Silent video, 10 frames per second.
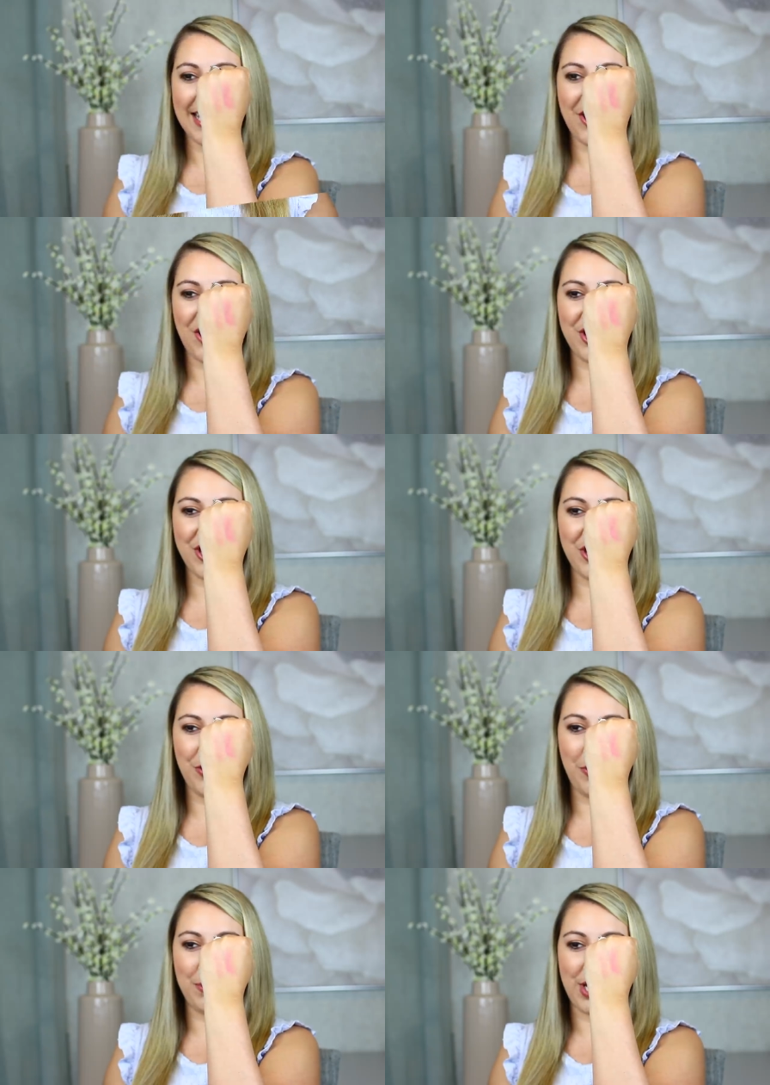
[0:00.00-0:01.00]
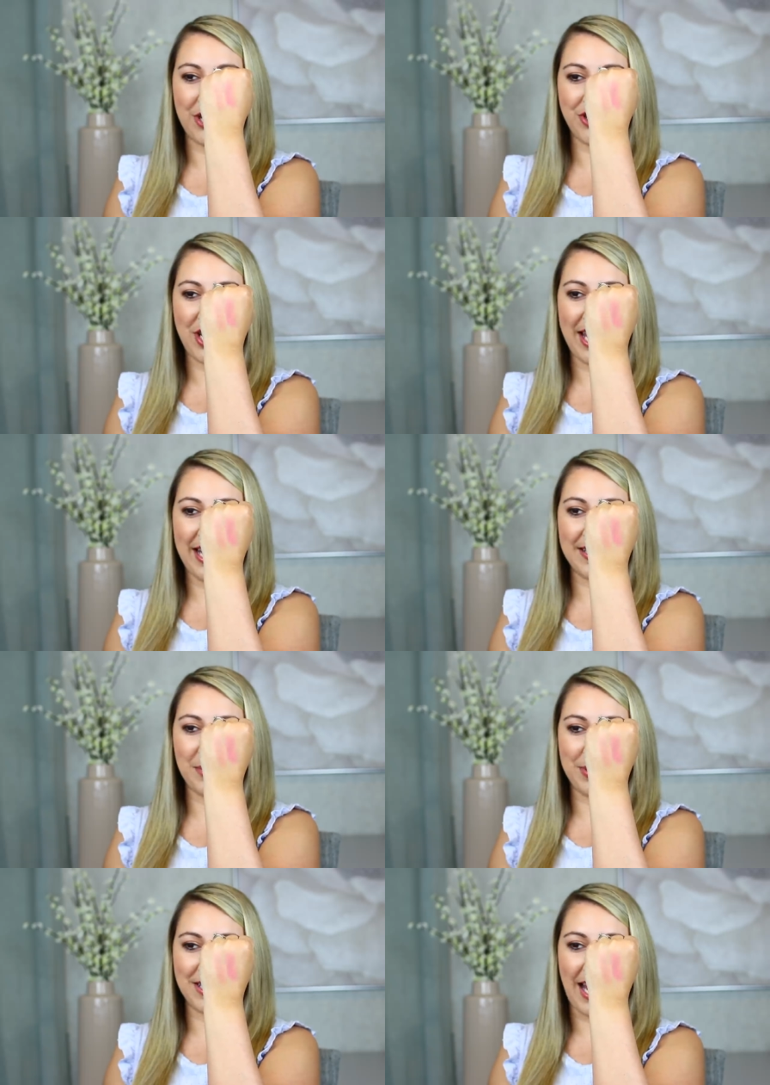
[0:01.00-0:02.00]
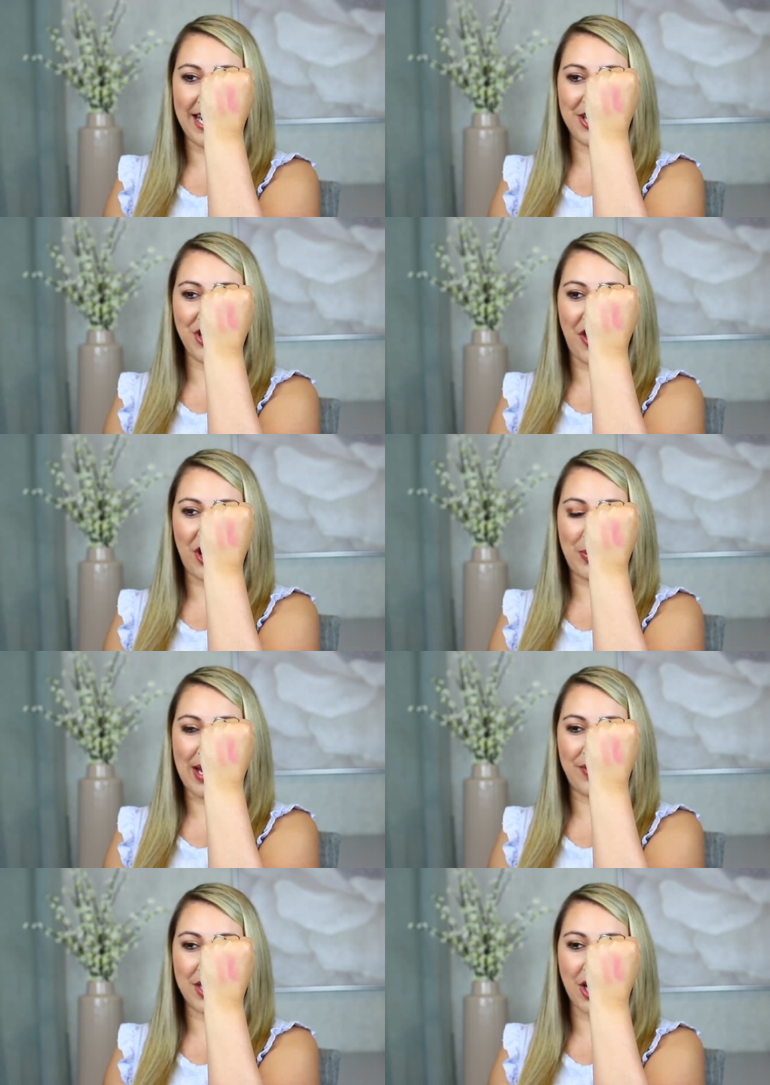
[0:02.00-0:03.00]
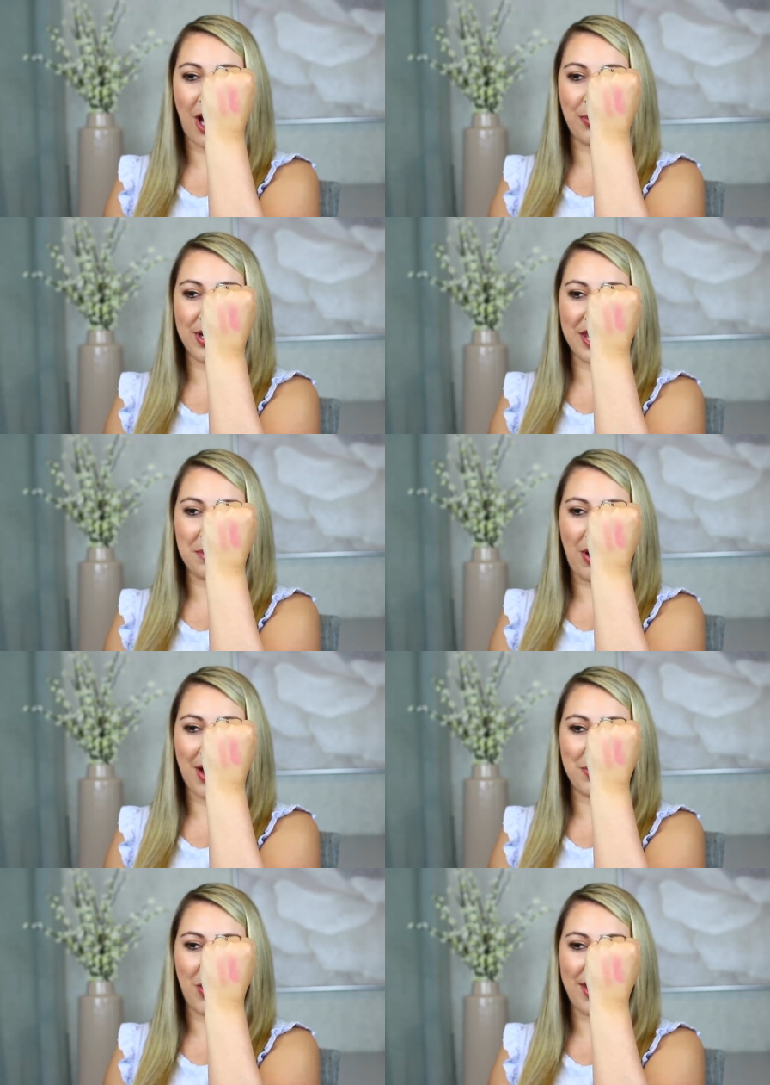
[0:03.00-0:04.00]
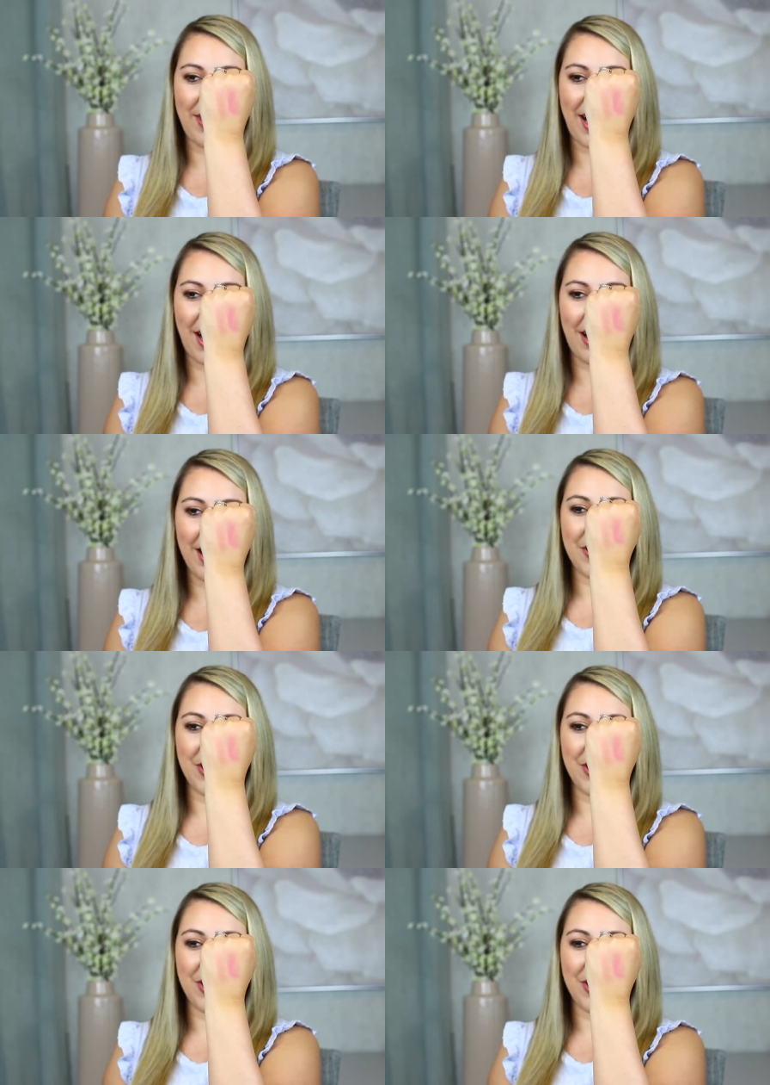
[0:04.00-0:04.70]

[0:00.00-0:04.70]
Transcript: Here are the 2 blush shades beside each other. We have the top one and the bottom one there.